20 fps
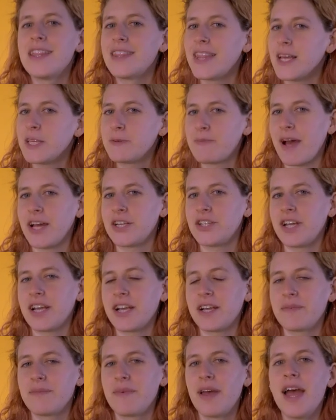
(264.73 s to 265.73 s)
Thanks,
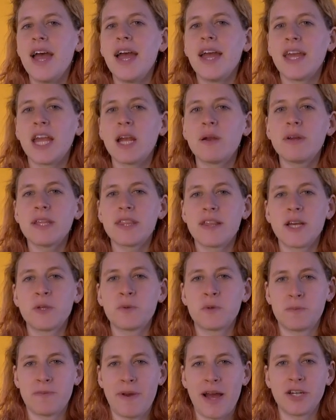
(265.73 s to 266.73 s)
Patrick. Here with us
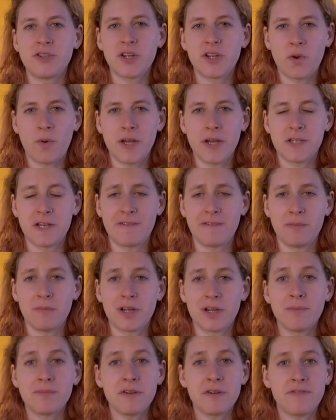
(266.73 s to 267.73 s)
was Patrick Heusser from
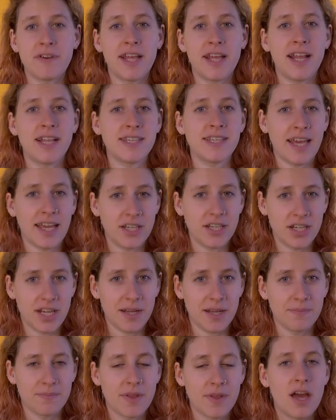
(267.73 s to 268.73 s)
Crypto Finance
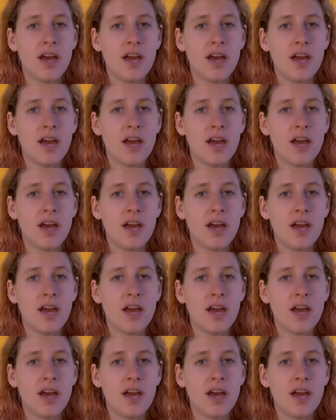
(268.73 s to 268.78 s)
AG.